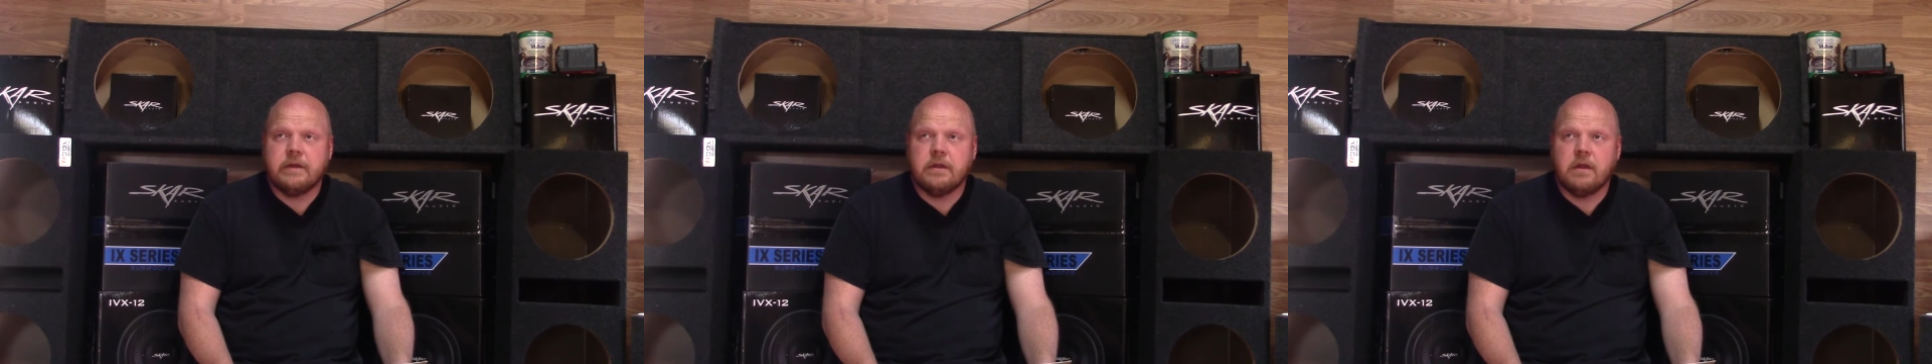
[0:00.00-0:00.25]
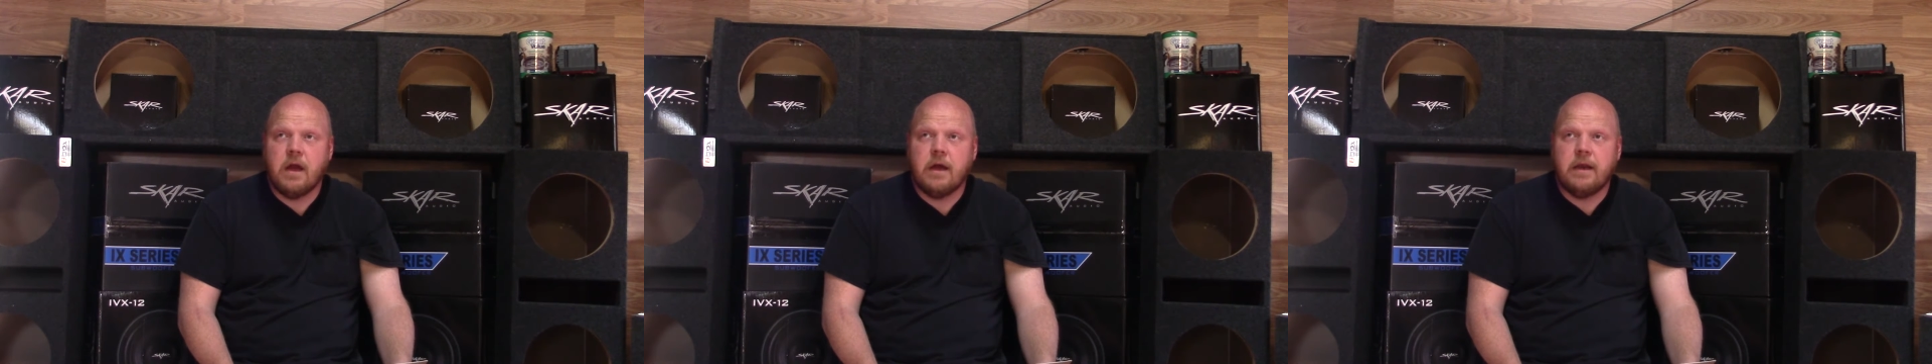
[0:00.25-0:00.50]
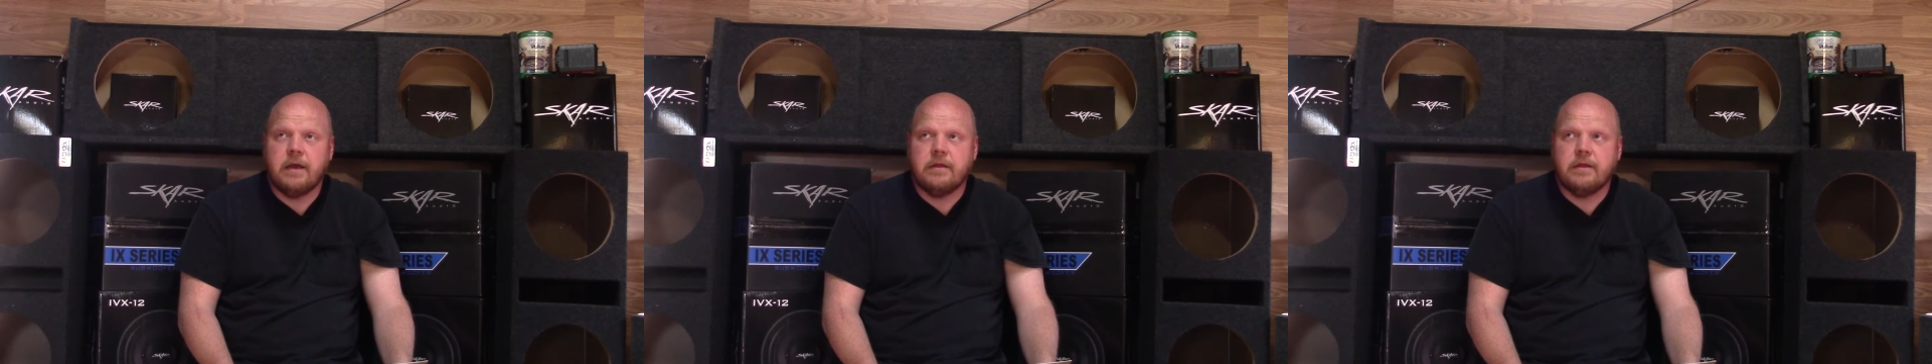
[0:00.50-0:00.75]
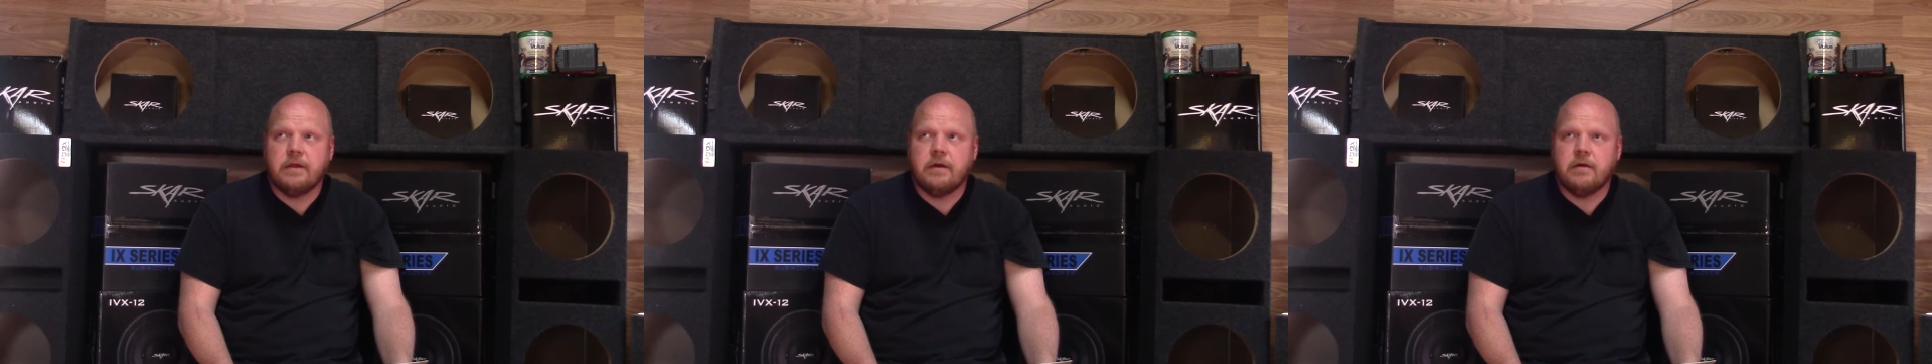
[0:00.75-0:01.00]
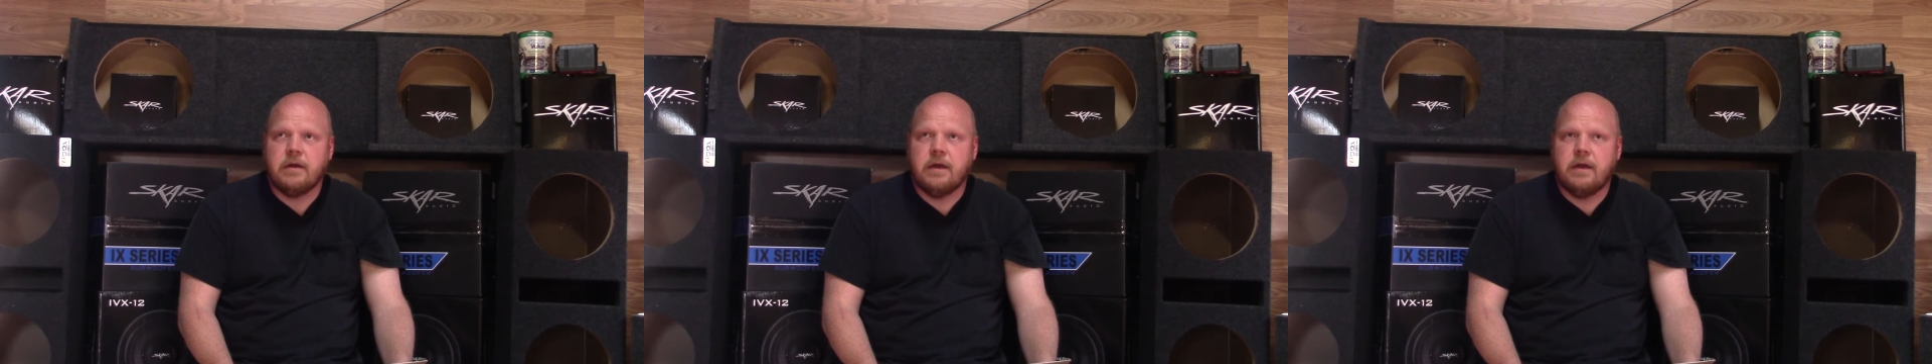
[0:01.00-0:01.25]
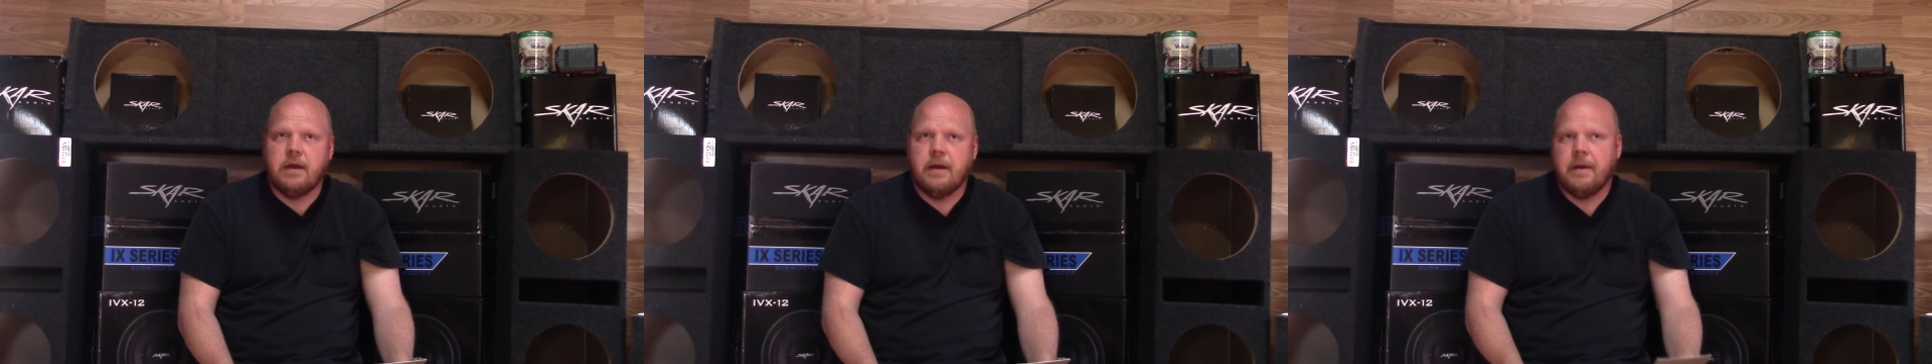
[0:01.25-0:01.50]
It's not
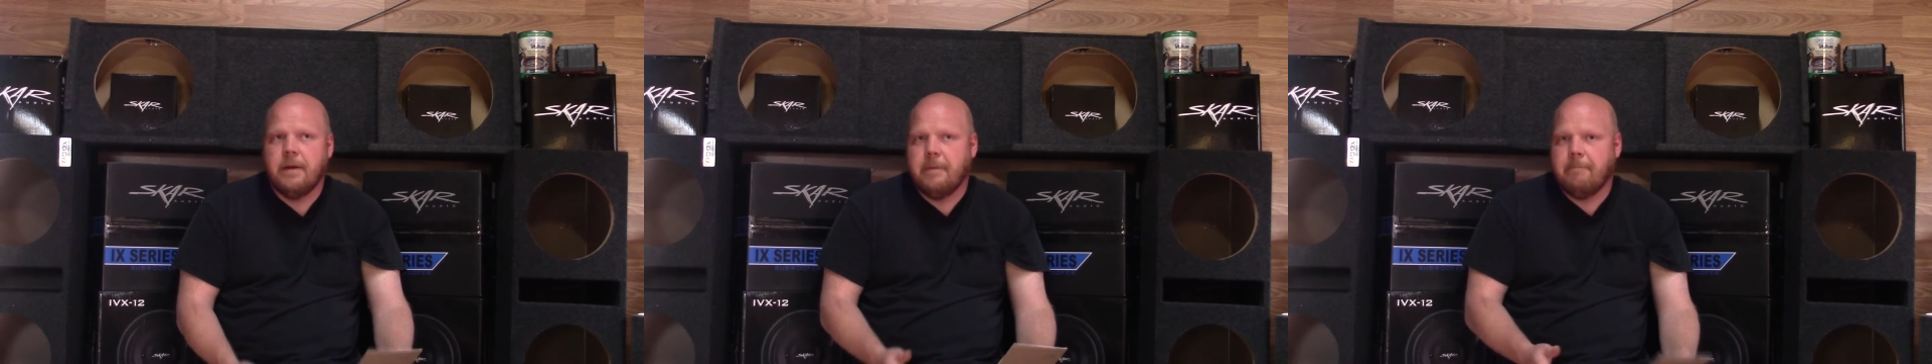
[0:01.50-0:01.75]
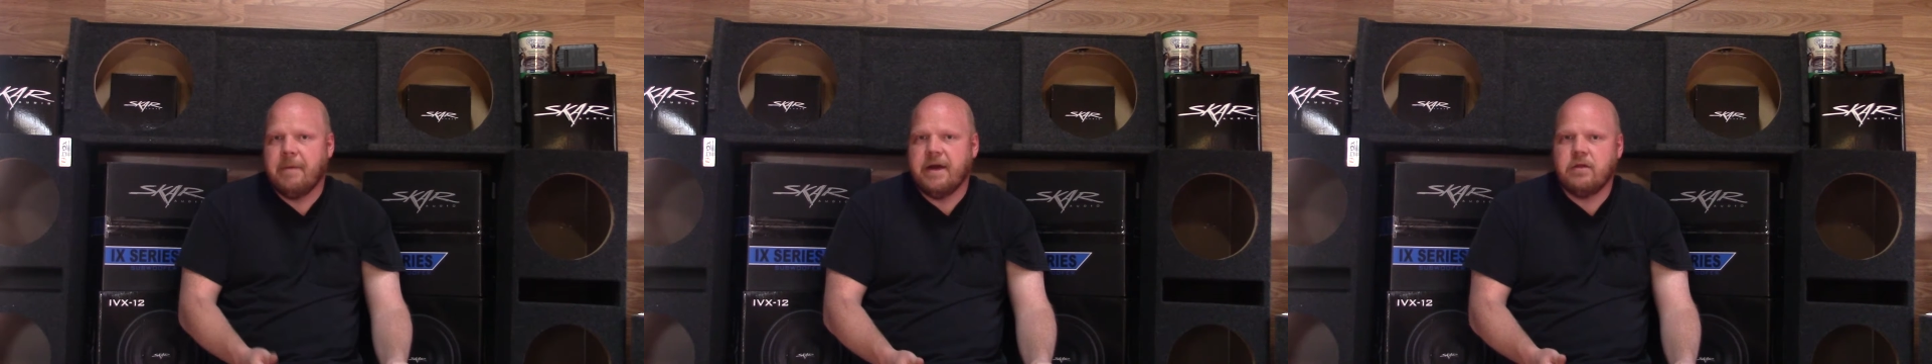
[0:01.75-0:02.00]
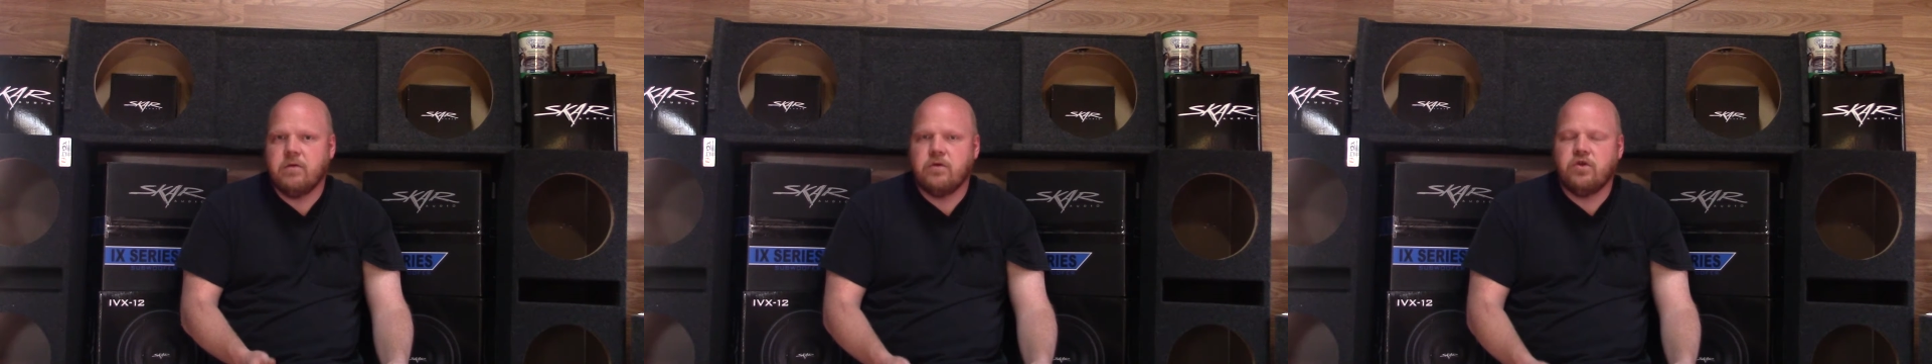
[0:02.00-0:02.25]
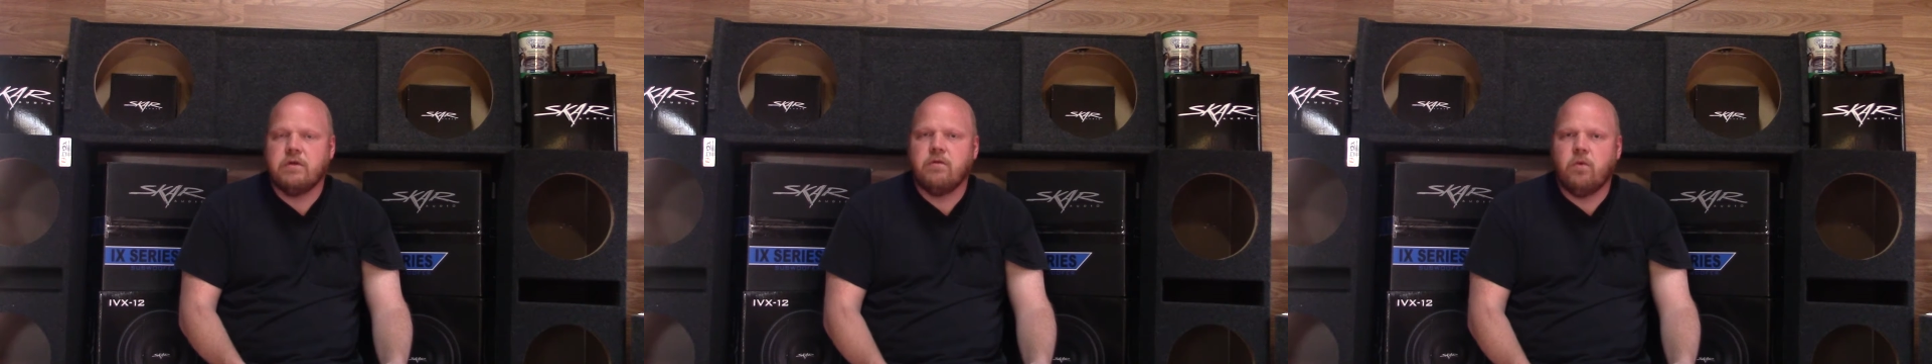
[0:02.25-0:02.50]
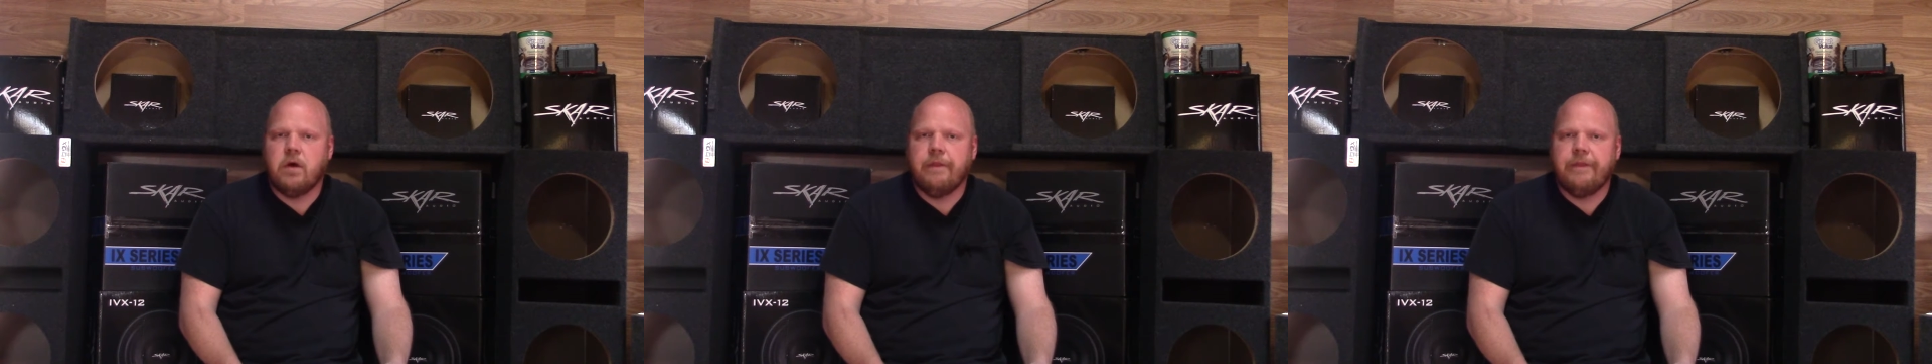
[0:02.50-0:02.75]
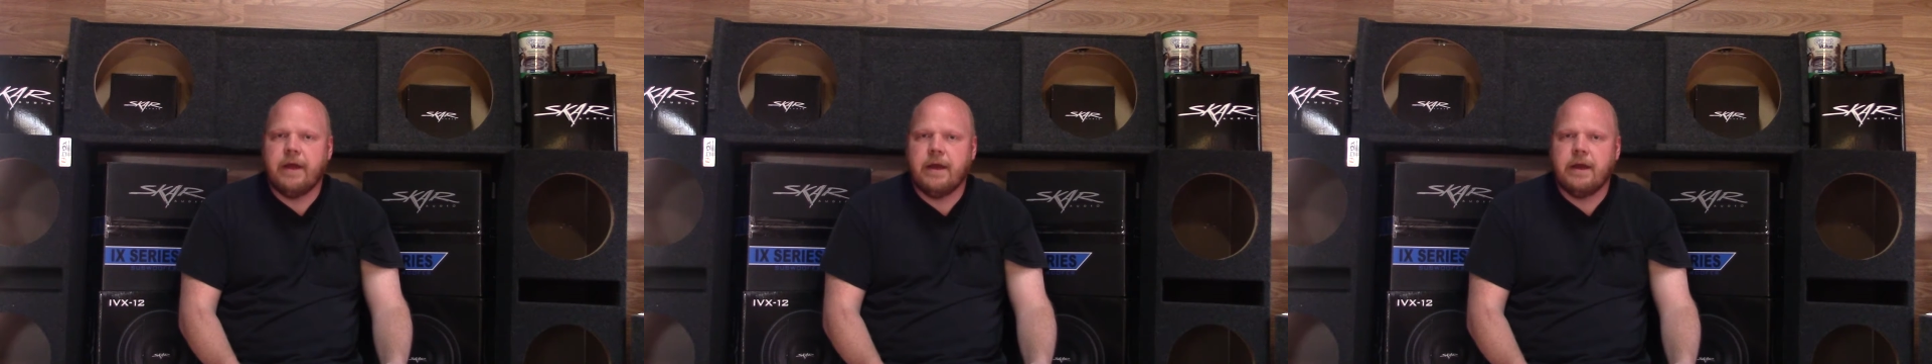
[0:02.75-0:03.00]
necessarily based on just one
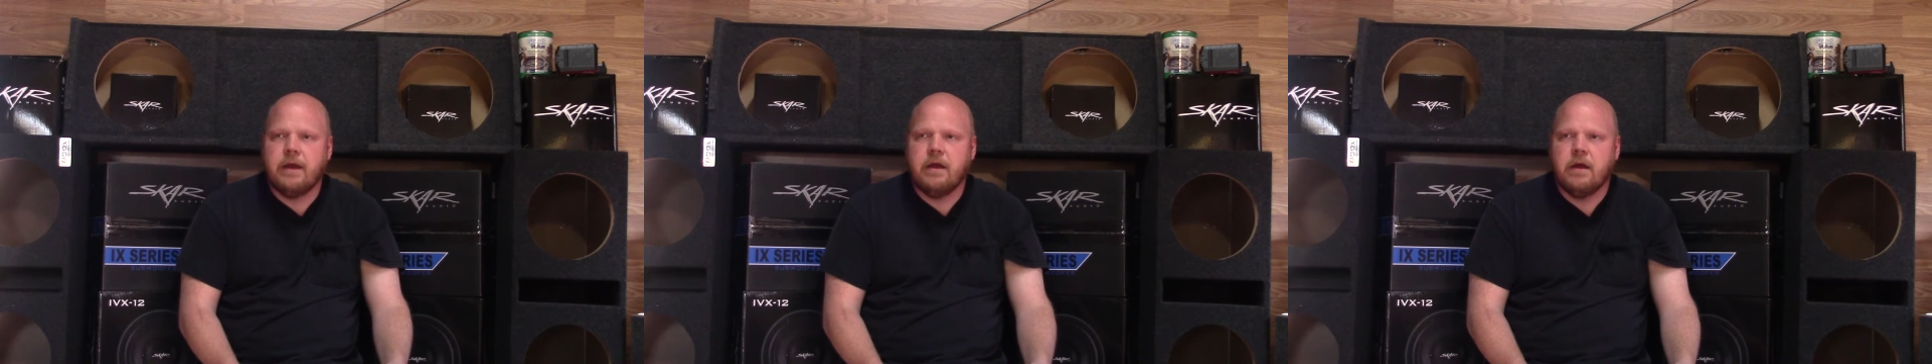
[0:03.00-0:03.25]
thing.